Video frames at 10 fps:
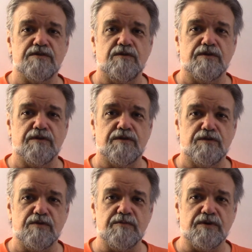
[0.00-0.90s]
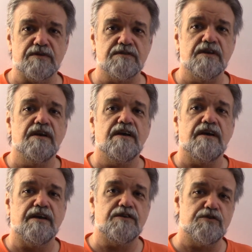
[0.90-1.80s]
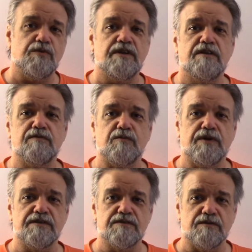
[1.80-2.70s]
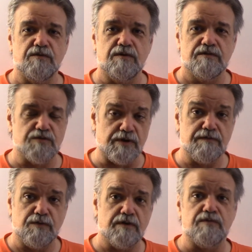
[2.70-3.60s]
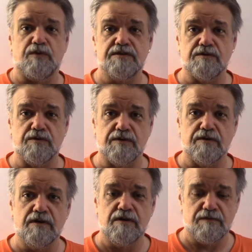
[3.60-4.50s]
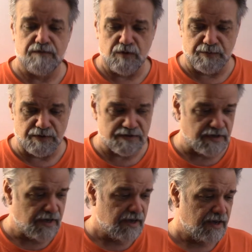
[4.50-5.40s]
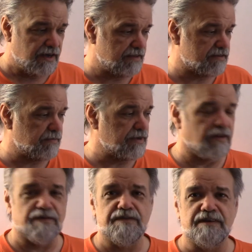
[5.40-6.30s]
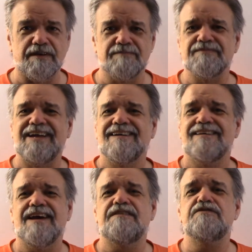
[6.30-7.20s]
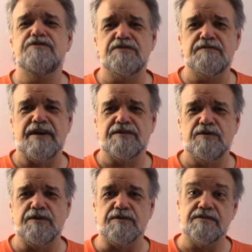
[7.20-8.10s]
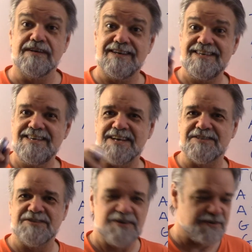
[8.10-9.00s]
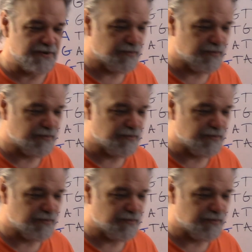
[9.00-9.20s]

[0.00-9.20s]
to order three books, and 20 different ways to 24 different ways to order four books. And some of y'all are thinking, yeah, these are just factorials. Yes, you're